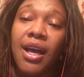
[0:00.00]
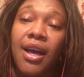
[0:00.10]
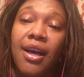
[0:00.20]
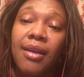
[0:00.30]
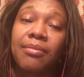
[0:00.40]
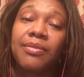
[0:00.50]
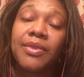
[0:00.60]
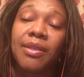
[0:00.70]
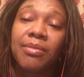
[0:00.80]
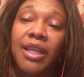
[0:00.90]
Um,
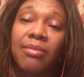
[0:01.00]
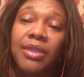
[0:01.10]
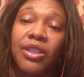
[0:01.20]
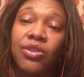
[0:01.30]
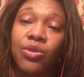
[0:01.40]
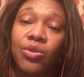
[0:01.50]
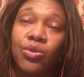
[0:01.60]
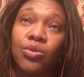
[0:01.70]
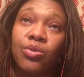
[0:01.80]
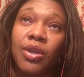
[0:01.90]
sometimes I
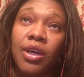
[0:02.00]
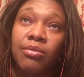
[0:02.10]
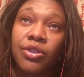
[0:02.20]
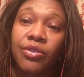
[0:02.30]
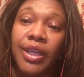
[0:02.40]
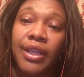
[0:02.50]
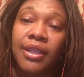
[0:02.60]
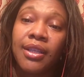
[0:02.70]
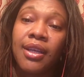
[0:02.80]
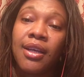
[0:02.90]
do um,
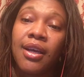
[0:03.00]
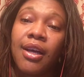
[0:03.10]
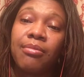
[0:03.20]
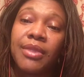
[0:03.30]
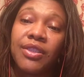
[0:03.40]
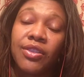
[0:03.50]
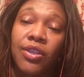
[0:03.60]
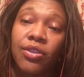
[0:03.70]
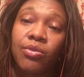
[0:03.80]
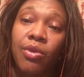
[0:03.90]
drink um,
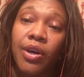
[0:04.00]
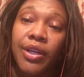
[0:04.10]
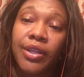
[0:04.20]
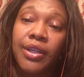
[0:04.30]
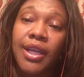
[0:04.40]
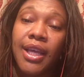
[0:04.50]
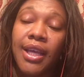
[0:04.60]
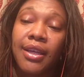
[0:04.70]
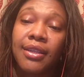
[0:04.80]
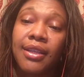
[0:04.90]
distilled water
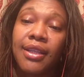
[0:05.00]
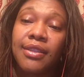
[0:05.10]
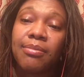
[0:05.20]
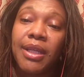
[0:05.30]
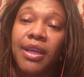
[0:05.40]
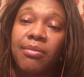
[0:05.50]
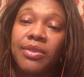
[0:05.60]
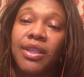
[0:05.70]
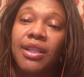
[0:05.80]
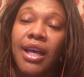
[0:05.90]
and it
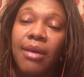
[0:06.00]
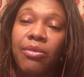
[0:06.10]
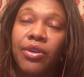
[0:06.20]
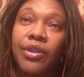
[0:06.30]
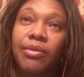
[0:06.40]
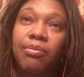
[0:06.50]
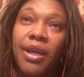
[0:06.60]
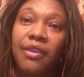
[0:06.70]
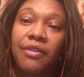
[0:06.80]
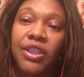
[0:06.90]
becomes a lot more
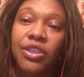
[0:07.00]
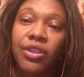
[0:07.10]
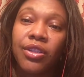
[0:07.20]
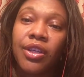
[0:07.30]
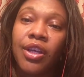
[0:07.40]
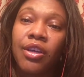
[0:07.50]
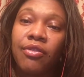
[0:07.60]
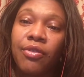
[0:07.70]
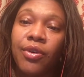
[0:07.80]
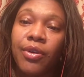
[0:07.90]
beneficial
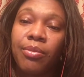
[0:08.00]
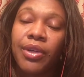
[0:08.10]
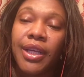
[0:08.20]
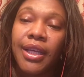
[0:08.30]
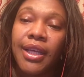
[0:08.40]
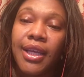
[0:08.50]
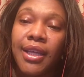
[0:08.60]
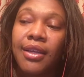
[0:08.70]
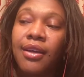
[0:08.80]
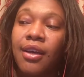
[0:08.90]
for putting
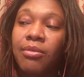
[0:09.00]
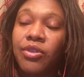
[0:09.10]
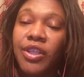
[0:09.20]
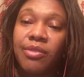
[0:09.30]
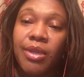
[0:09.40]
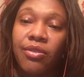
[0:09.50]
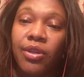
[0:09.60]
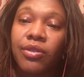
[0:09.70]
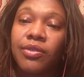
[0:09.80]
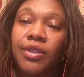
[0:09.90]
in um, trace
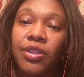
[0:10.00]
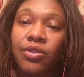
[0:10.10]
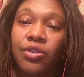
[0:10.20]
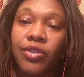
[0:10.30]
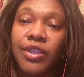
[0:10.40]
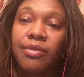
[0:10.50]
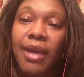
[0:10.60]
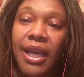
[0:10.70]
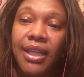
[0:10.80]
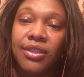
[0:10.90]
minerals and nutrients
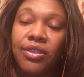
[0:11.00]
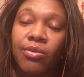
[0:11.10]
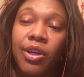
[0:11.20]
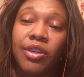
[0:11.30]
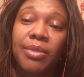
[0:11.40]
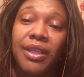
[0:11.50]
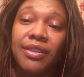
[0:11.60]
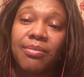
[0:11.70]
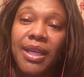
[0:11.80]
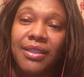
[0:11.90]
back into the water
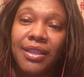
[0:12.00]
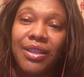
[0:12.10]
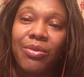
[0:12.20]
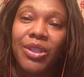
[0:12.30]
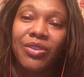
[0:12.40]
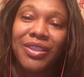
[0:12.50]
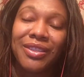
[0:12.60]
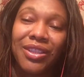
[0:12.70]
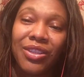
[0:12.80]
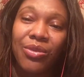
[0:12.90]
because basically when you
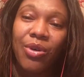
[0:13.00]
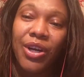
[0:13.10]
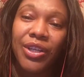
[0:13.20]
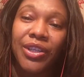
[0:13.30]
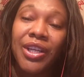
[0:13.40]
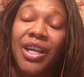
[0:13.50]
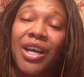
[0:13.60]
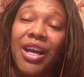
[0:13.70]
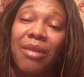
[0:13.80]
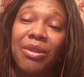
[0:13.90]
distill the water
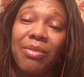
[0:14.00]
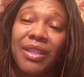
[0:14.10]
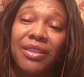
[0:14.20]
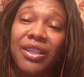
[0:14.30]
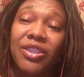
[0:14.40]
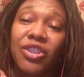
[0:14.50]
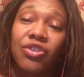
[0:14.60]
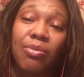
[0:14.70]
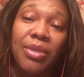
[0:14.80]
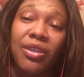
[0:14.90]
um, you basically
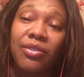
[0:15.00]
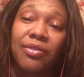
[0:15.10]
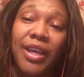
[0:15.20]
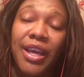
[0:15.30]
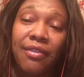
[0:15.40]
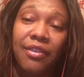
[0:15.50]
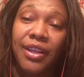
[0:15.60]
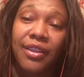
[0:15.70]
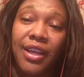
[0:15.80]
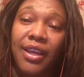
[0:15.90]
strip it of
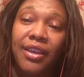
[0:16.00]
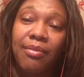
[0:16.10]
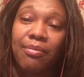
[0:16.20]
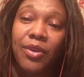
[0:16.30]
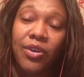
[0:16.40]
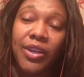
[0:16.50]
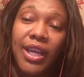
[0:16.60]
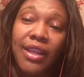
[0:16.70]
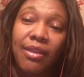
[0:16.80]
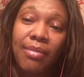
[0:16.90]
everything good
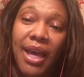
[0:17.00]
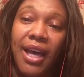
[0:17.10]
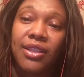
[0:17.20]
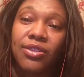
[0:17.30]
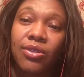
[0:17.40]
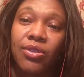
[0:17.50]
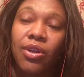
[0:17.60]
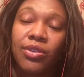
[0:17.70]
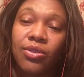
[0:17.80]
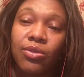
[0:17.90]
and the bad so you
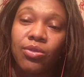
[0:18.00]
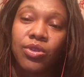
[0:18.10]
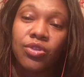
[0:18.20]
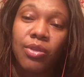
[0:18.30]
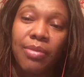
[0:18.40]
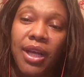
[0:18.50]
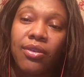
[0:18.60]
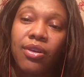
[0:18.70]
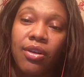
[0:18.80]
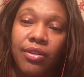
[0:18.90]
also strip out
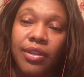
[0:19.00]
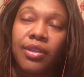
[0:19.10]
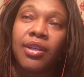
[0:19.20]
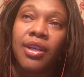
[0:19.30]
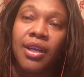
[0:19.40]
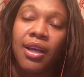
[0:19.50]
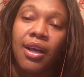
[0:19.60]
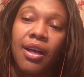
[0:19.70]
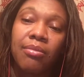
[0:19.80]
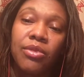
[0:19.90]
all the
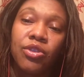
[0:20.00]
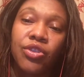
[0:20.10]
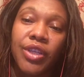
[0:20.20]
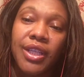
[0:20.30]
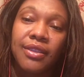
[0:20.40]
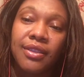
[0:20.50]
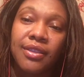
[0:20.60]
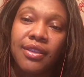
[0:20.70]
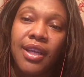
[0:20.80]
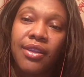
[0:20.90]
um, nutrients
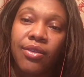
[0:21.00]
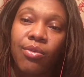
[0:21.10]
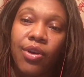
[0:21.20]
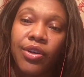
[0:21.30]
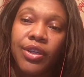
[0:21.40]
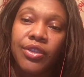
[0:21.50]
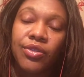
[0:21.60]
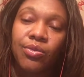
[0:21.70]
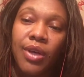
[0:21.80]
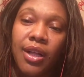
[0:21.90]
in the water
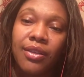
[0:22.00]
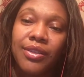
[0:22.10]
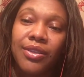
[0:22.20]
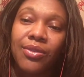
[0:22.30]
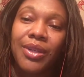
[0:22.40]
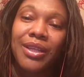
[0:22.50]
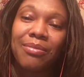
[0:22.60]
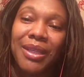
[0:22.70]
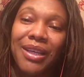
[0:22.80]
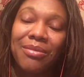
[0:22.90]
as well so it
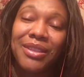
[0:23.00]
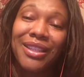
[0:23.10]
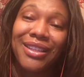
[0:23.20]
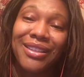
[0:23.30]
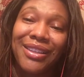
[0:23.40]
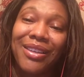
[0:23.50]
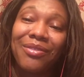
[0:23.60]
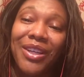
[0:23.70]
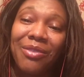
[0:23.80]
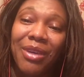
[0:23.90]
becomes uh,
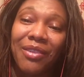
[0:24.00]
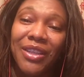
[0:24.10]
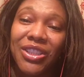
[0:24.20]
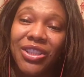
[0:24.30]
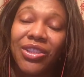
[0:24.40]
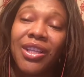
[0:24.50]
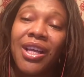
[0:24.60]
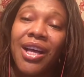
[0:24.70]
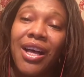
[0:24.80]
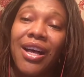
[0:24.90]
very beneficial
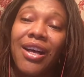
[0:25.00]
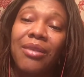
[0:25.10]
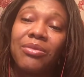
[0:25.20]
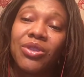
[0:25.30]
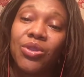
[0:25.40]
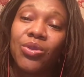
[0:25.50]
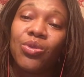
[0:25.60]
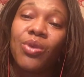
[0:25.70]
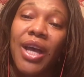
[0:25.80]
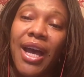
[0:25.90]
um,
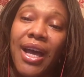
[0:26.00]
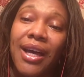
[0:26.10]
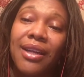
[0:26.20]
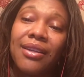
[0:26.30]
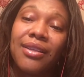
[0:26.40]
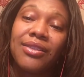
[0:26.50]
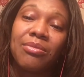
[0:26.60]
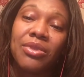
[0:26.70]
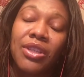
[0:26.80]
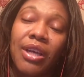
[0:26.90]
to add
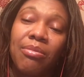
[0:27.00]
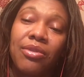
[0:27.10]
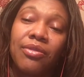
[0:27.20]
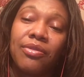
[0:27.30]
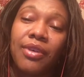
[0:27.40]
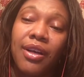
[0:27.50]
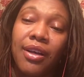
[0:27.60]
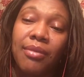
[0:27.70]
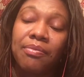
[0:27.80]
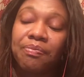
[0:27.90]
some type of
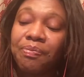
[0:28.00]
um,